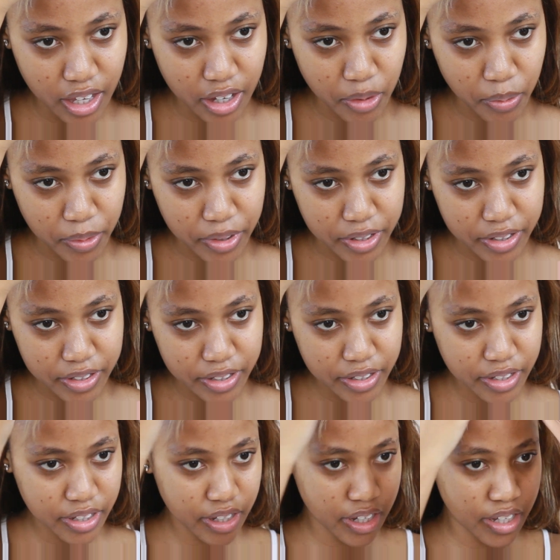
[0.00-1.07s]
it will
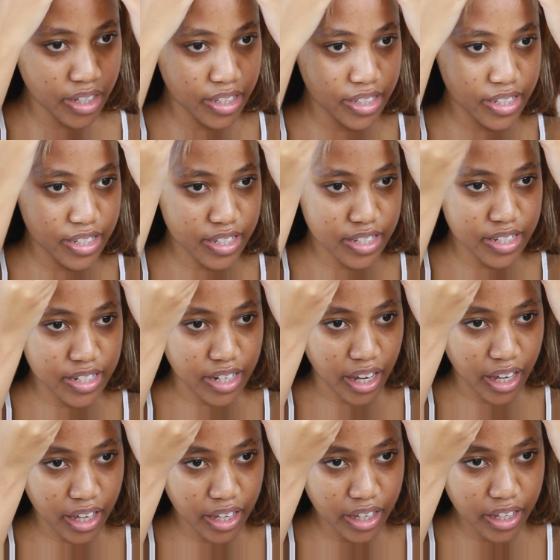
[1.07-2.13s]

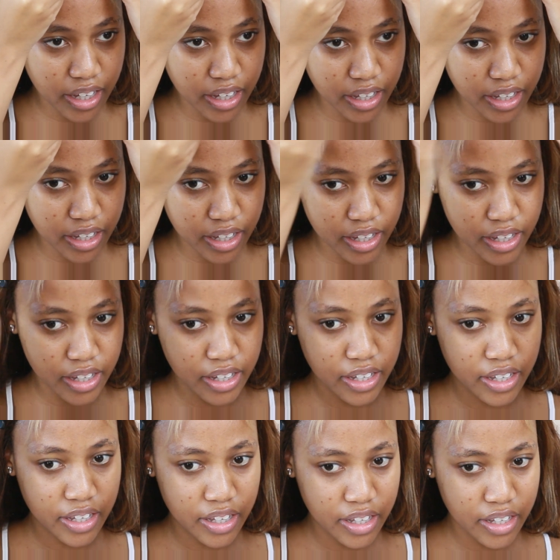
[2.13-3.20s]
stay
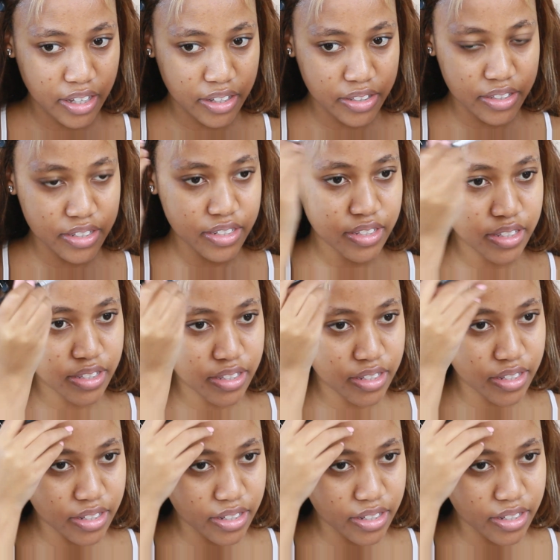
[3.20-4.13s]
on this.